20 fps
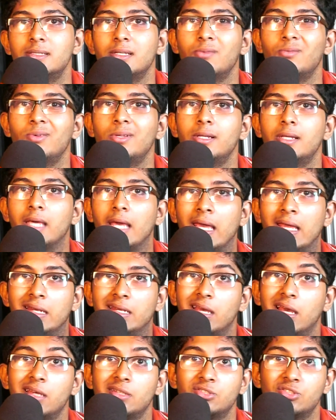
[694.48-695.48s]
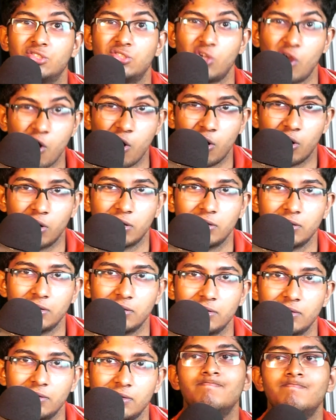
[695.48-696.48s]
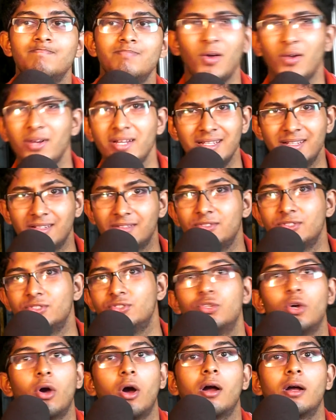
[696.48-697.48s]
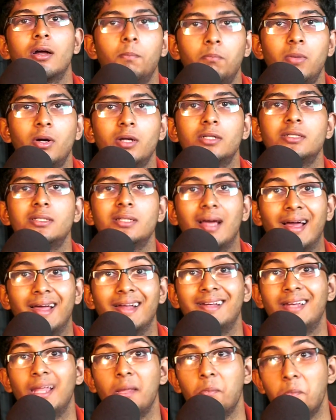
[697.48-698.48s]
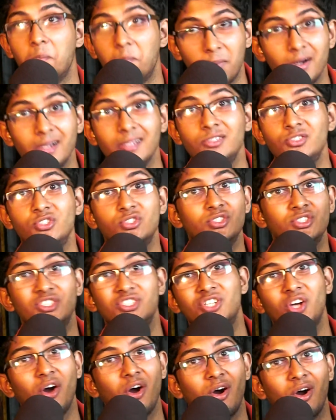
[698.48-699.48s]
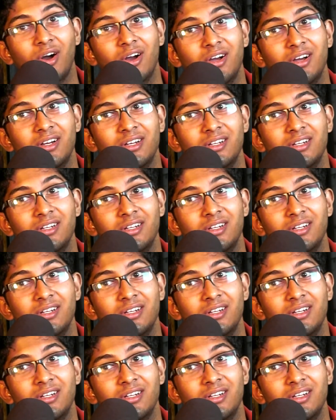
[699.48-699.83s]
you will get a shock. Not electric shock, but a temperature shock.